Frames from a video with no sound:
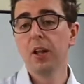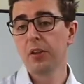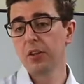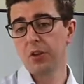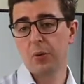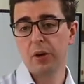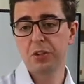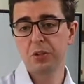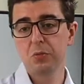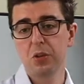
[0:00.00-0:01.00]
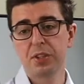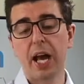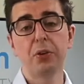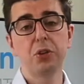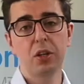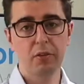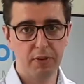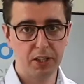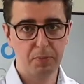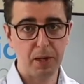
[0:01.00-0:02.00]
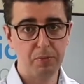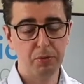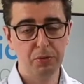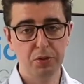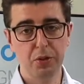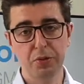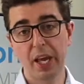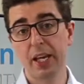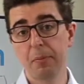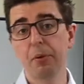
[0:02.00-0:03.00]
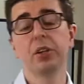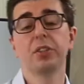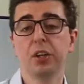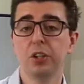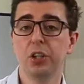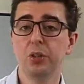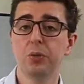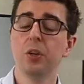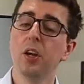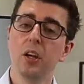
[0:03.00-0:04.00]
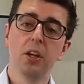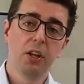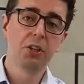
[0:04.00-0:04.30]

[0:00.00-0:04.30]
The question was, how do you convince people to take a punt on you, to